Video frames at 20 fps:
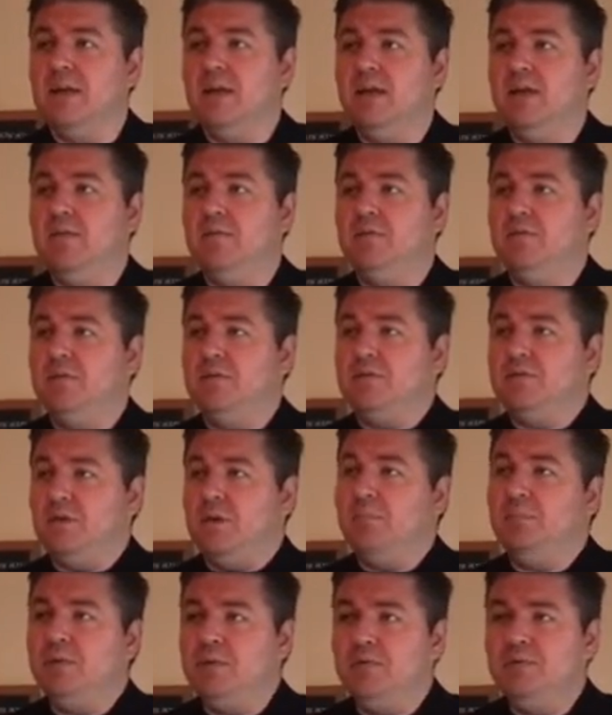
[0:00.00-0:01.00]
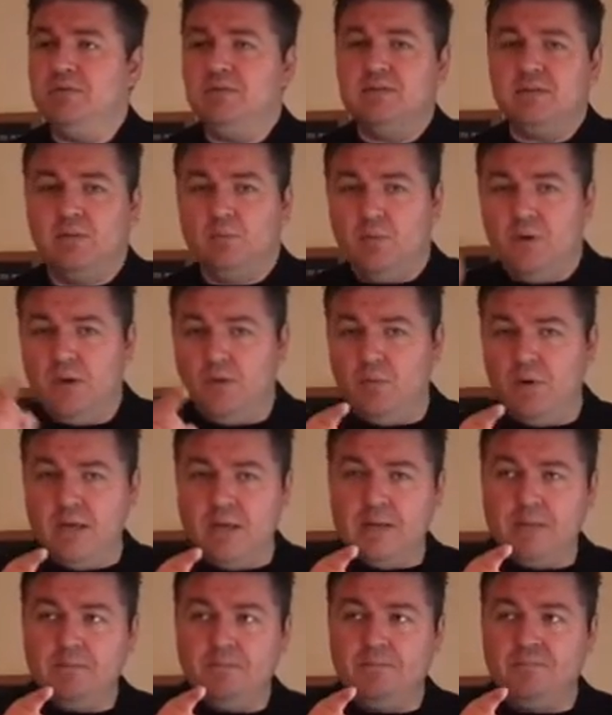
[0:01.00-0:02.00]
if Trump loses and we
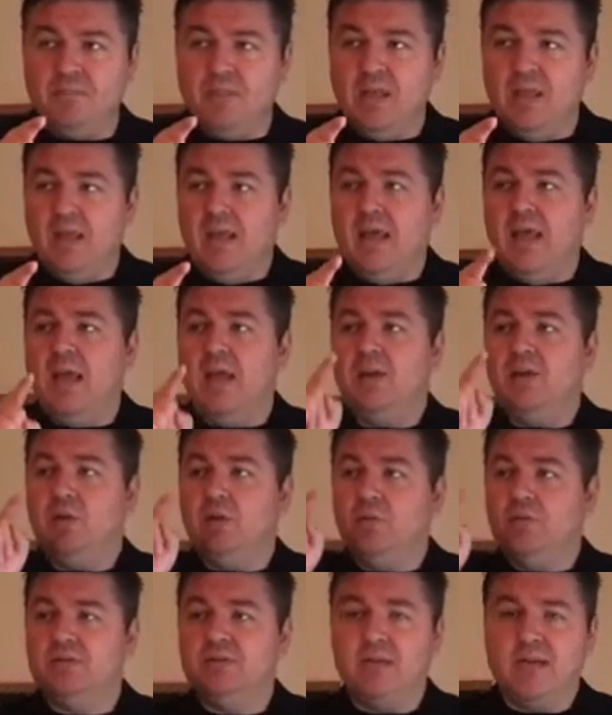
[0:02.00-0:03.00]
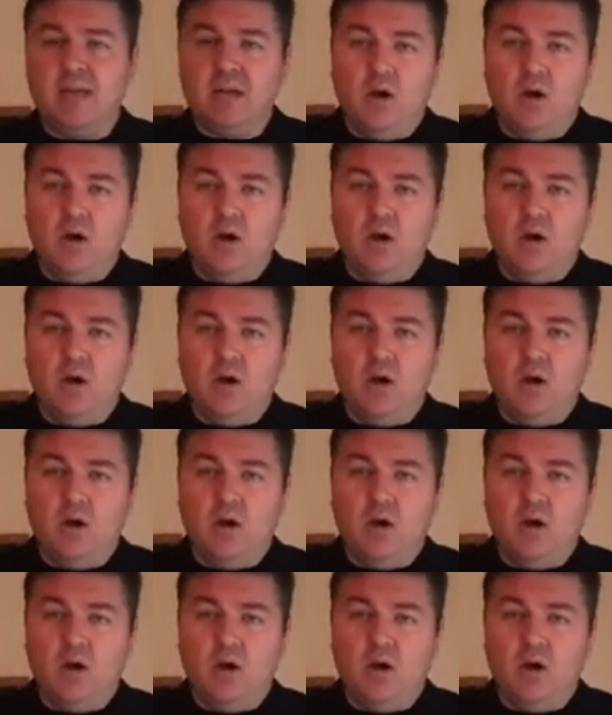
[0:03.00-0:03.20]
win and you stay